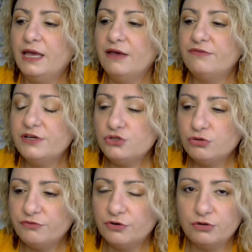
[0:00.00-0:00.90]
First
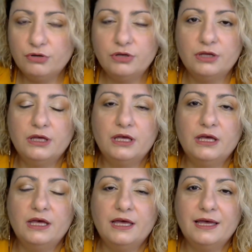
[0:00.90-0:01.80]
of all,
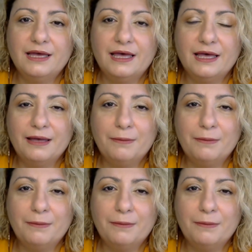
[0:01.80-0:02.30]
uh,